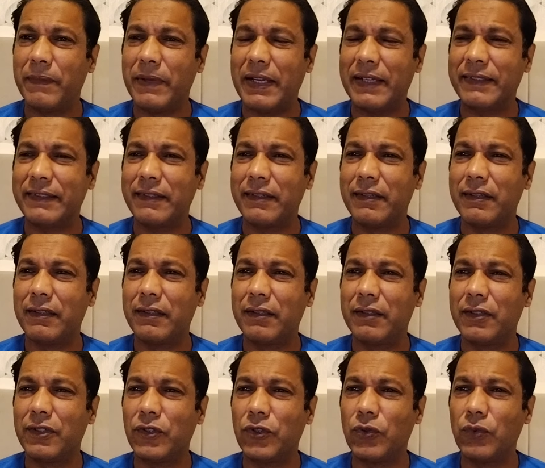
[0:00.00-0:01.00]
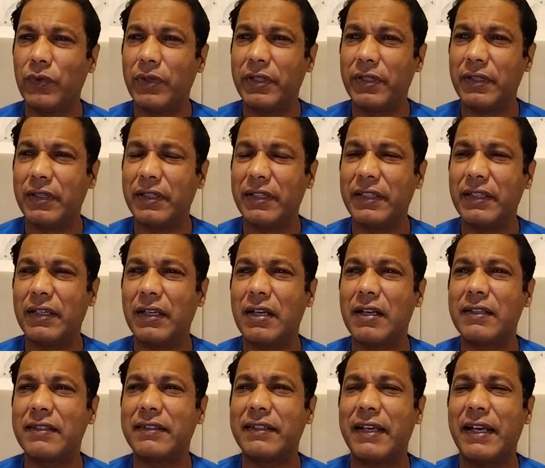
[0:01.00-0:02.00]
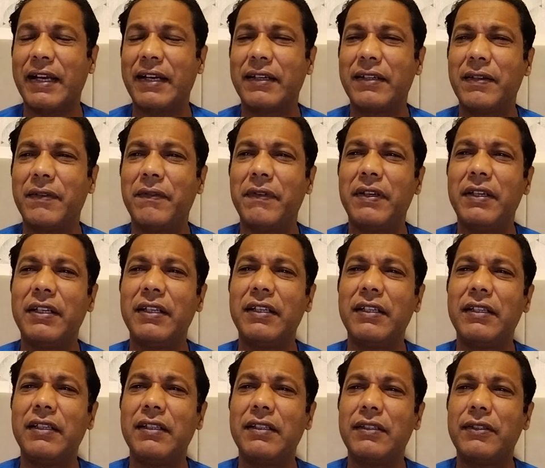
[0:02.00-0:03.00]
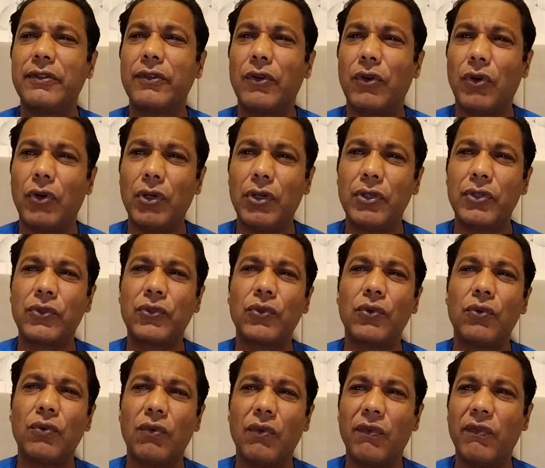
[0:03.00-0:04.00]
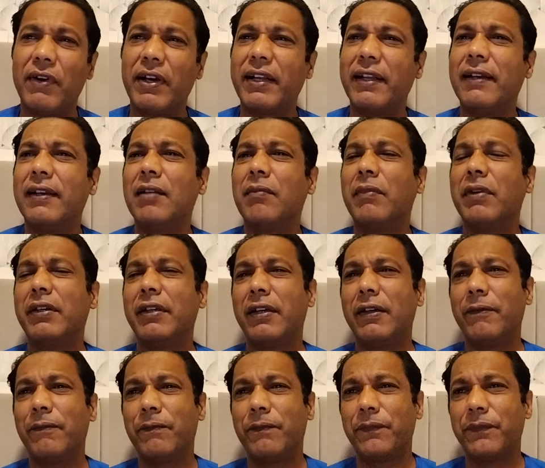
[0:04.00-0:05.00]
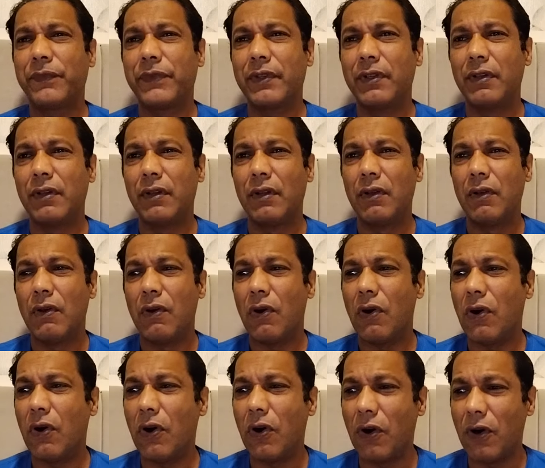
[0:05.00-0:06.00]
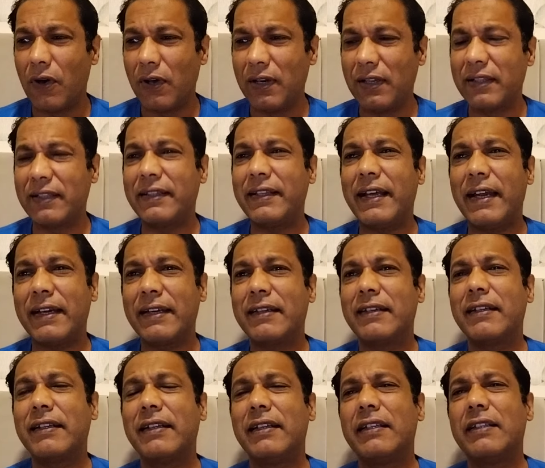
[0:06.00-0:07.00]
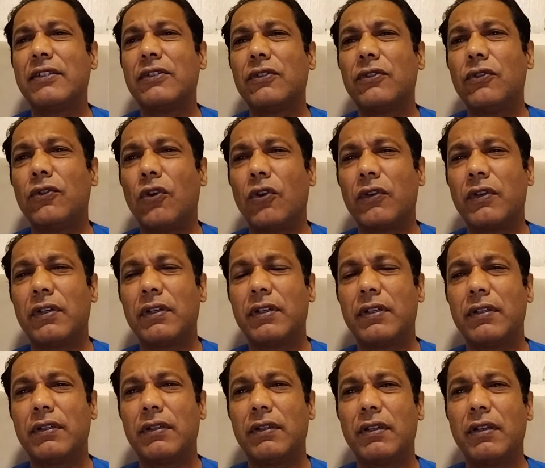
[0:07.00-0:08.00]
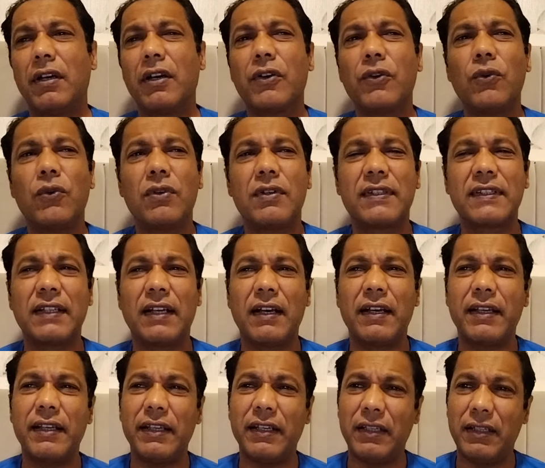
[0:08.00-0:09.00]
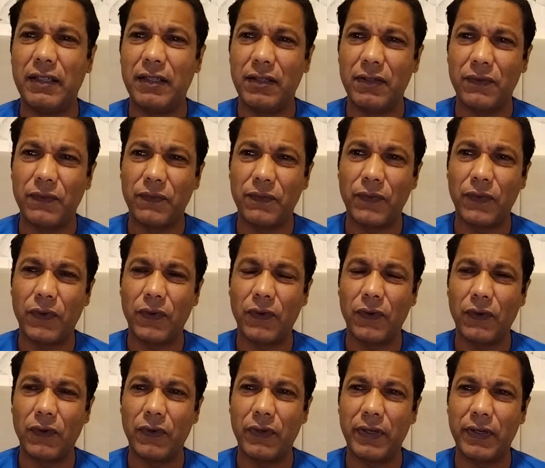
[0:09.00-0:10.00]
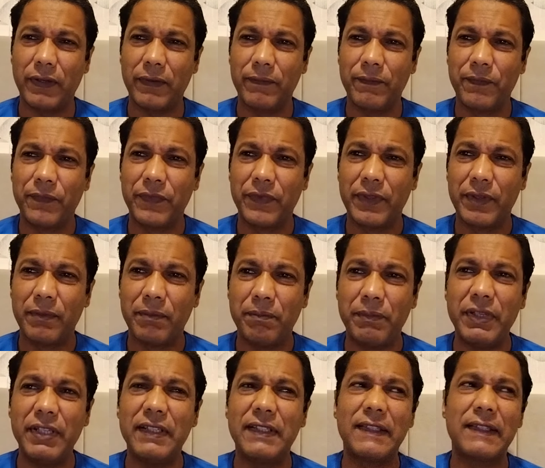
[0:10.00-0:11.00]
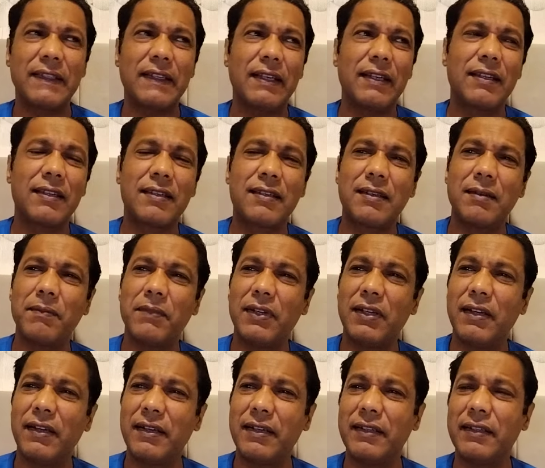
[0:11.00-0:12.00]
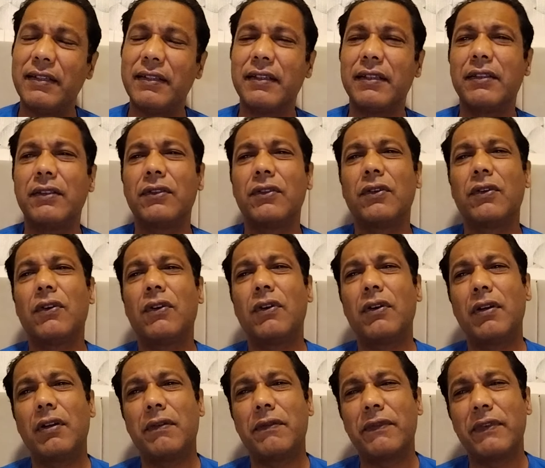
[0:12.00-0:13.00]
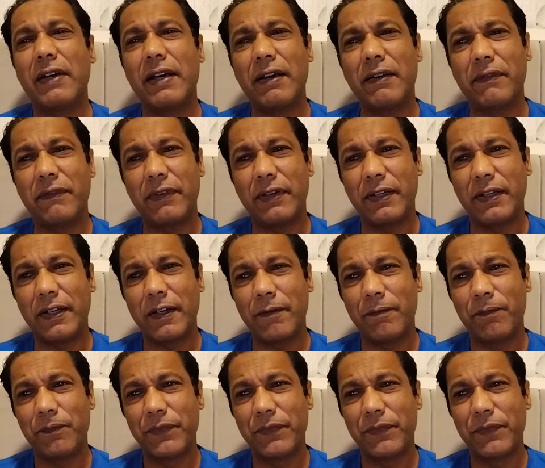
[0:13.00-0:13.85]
ambassador to Eritrea's activities also very limited. All that is not a good sign for peace and stability in the Horn of Africa.